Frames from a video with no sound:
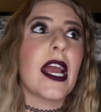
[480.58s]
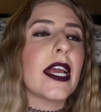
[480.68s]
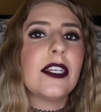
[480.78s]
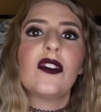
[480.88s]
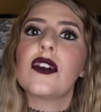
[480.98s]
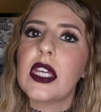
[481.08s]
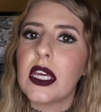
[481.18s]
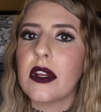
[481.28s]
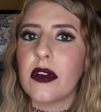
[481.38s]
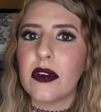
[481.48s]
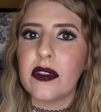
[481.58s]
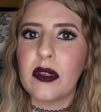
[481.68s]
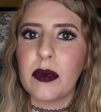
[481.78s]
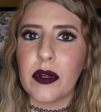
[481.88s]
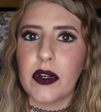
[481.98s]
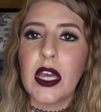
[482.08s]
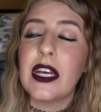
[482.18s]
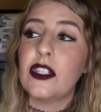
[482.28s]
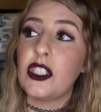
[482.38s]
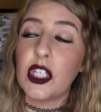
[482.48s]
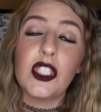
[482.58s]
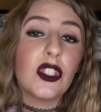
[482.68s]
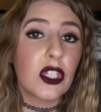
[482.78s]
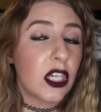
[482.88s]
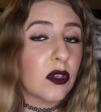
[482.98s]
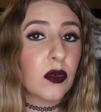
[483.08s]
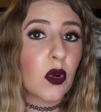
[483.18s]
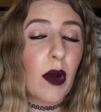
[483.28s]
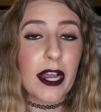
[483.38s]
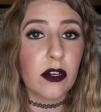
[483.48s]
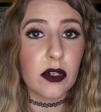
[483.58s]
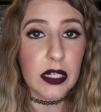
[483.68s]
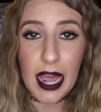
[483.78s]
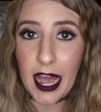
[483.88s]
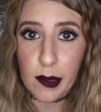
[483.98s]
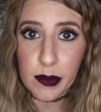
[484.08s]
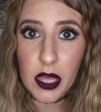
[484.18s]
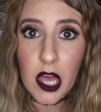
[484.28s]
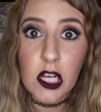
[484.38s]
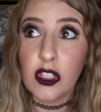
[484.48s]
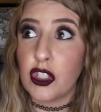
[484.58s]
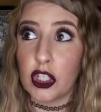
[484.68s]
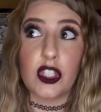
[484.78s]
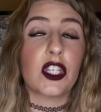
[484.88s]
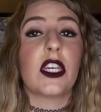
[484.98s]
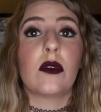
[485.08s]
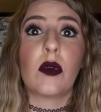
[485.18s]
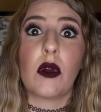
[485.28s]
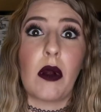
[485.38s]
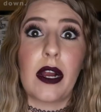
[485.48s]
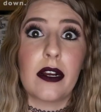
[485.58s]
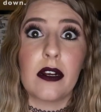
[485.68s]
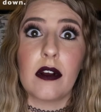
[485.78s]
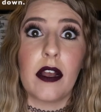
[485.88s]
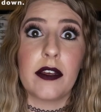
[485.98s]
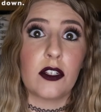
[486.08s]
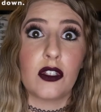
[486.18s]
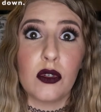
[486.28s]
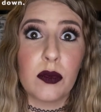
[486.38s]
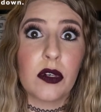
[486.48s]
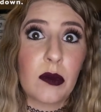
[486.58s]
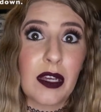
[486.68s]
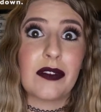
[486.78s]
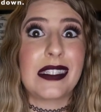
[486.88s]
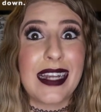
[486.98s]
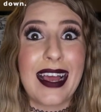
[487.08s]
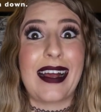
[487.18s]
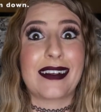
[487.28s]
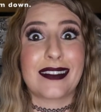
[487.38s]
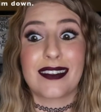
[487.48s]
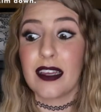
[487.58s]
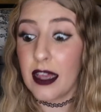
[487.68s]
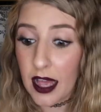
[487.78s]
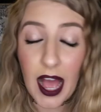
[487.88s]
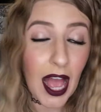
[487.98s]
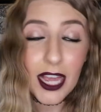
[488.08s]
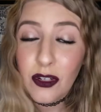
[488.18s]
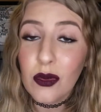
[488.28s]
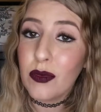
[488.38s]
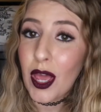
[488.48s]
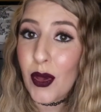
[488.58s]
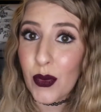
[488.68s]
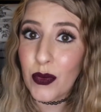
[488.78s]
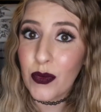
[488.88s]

Is your kid an early bird? Does your kid require a nap? Does your kid require an exuberant amount of snacks? I don't know.